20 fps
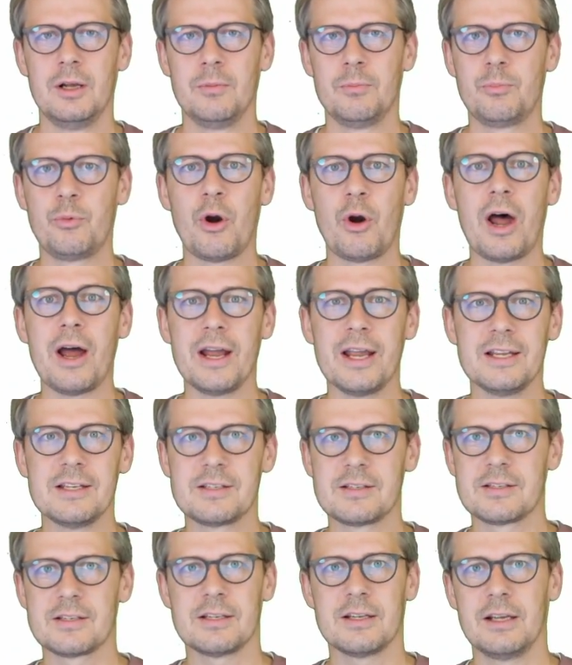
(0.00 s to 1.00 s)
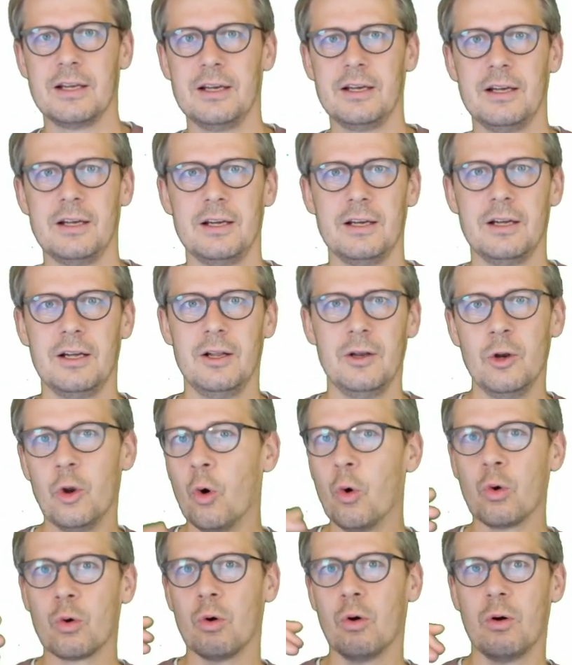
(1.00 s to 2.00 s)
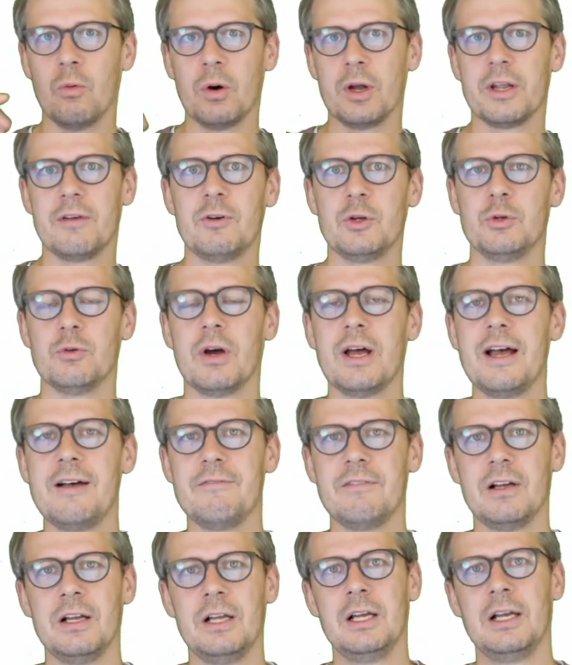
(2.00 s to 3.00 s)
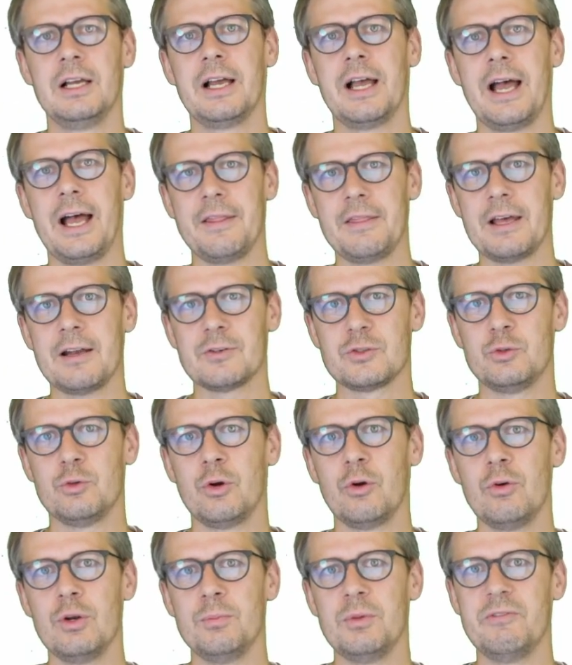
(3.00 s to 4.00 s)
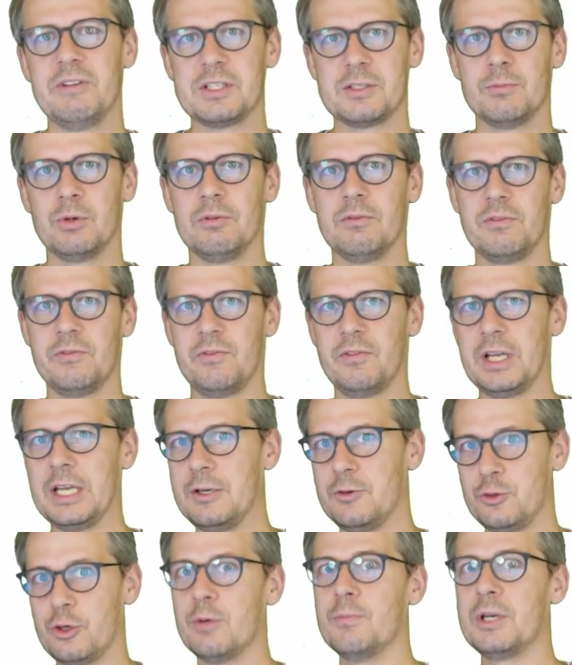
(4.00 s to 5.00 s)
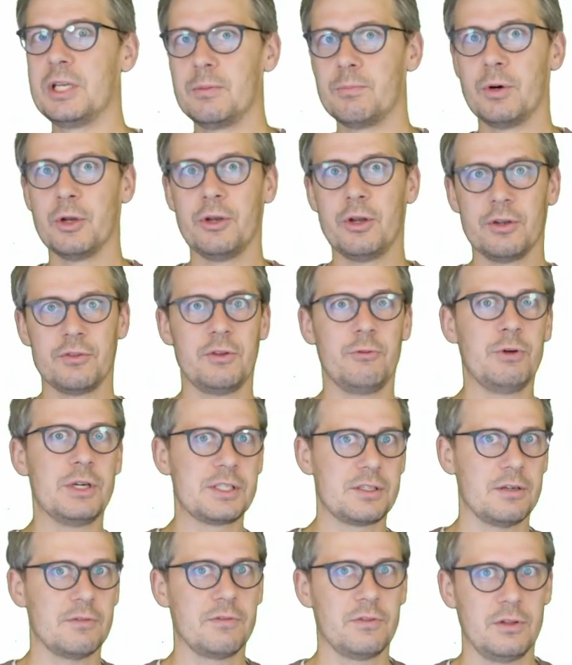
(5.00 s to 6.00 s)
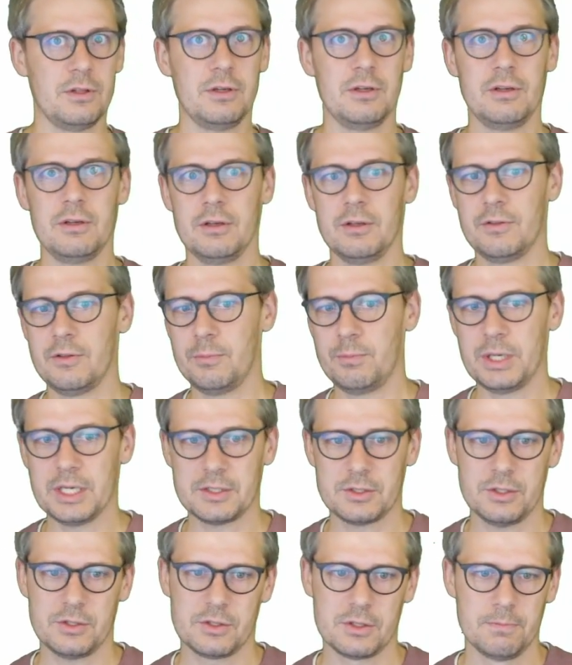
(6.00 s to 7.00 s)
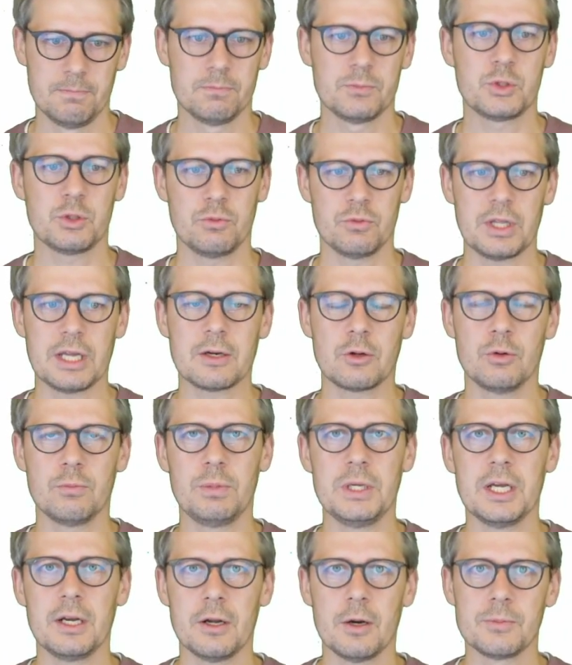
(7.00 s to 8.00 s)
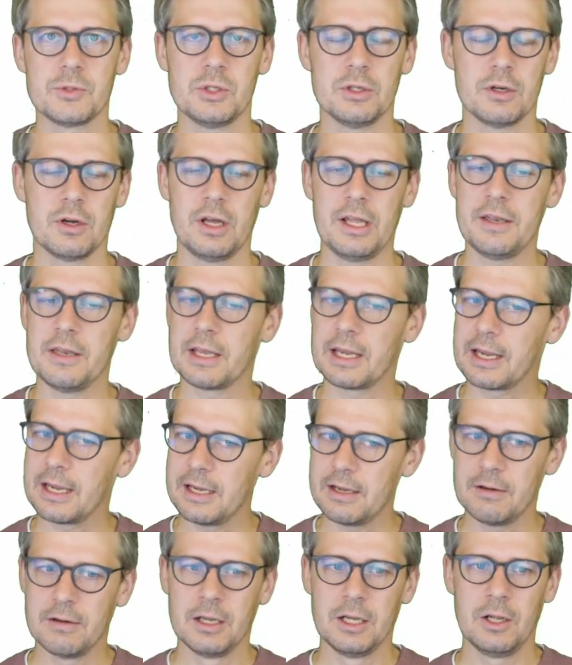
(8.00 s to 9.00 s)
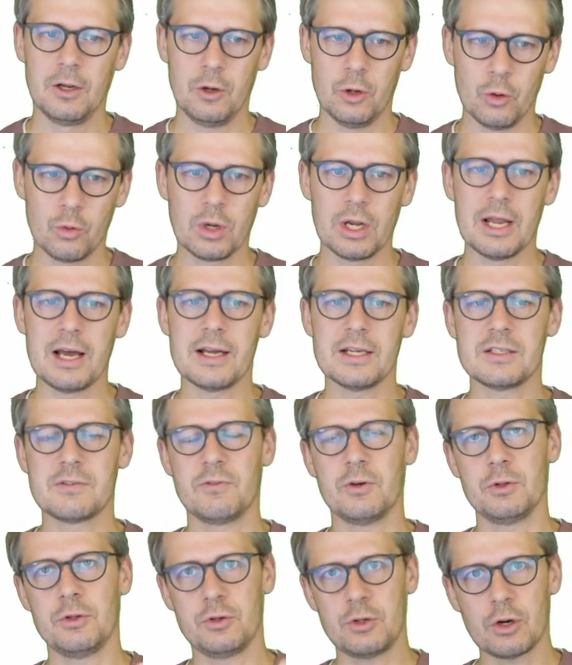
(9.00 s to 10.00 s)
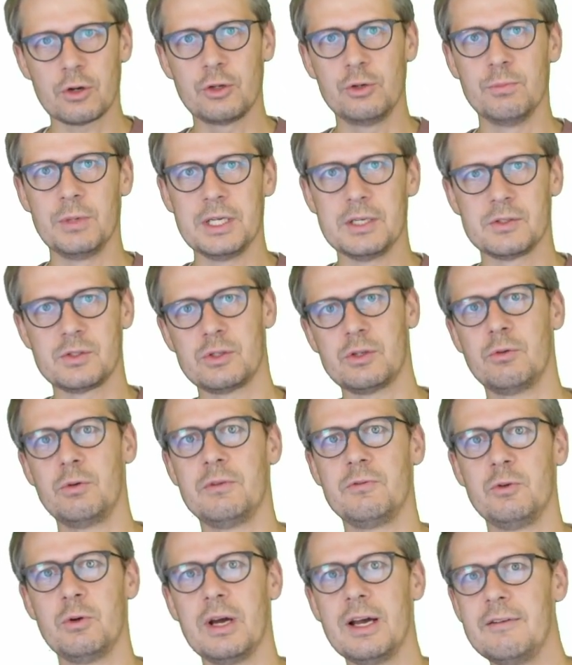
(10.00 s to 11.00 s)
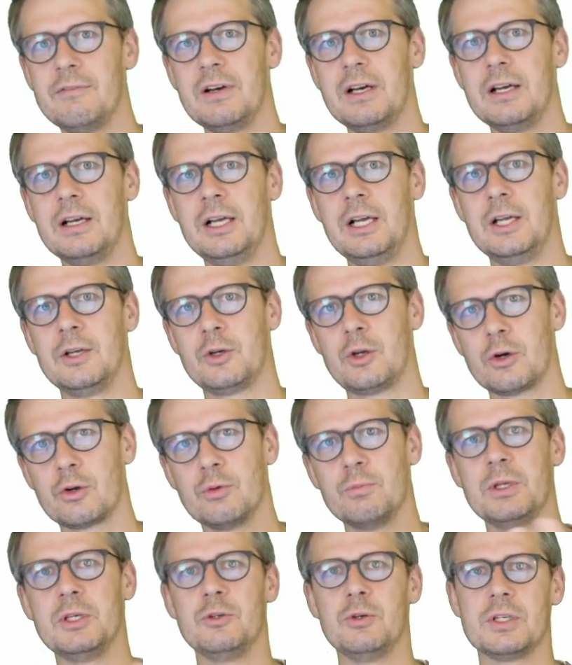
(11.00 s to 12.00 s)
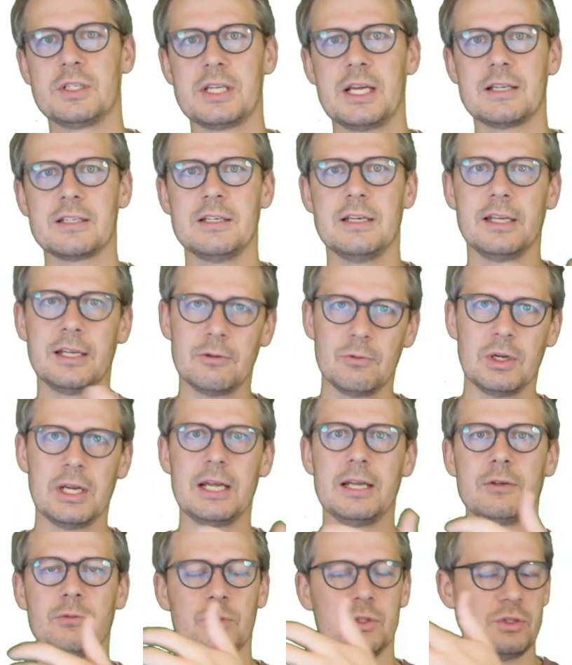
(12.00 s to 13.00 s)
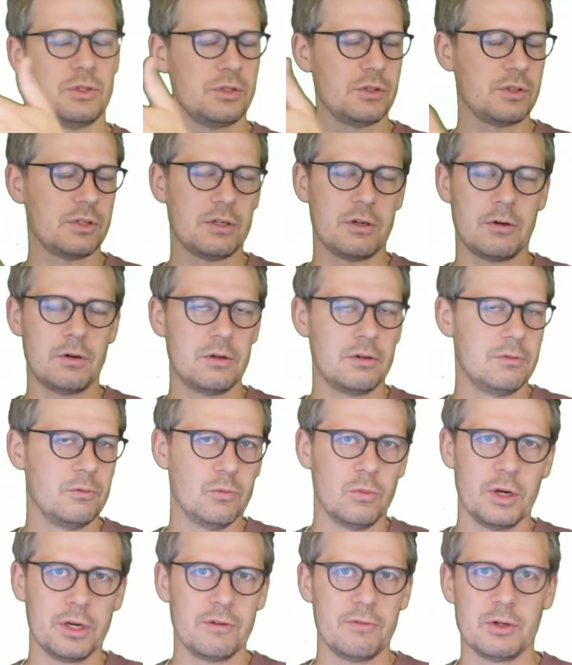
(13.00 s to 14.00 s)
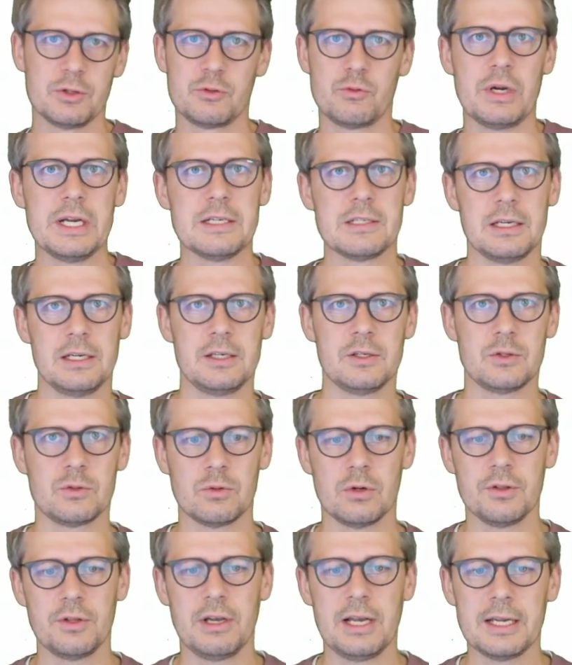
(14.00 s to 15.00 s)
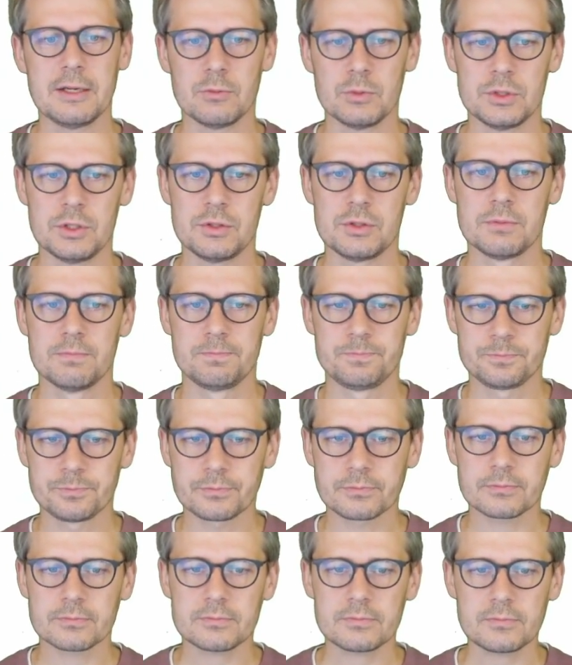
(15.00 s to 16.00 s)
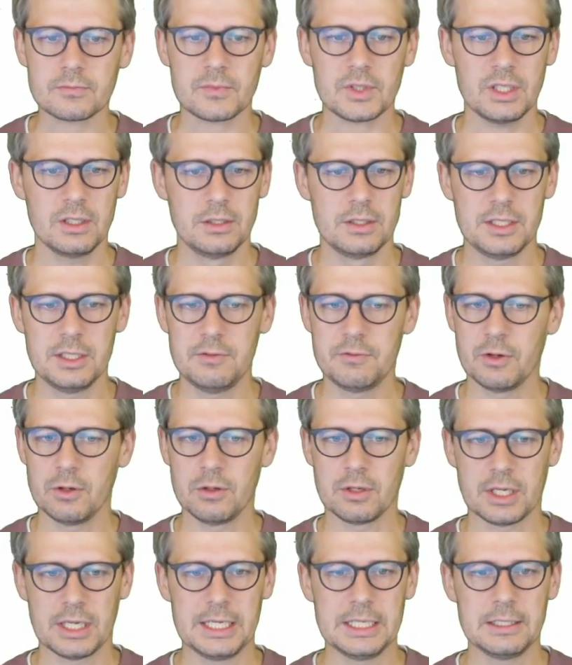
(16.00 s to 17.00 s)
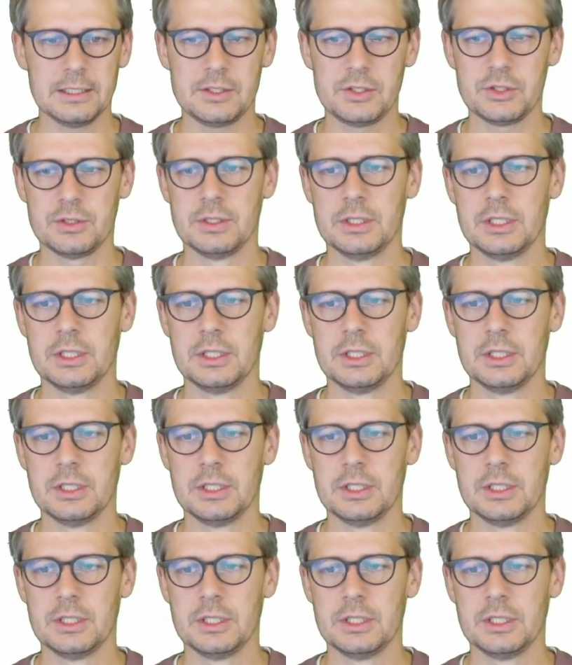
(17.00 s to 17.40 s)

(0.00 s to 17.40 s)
prize logo or whatever you have, and that should only be visible in Germany but not the rest of the pictures. So that could be an option, and again localized for the document. So if you have a document you attach in English languages or whatever, translate to other languages. Default English.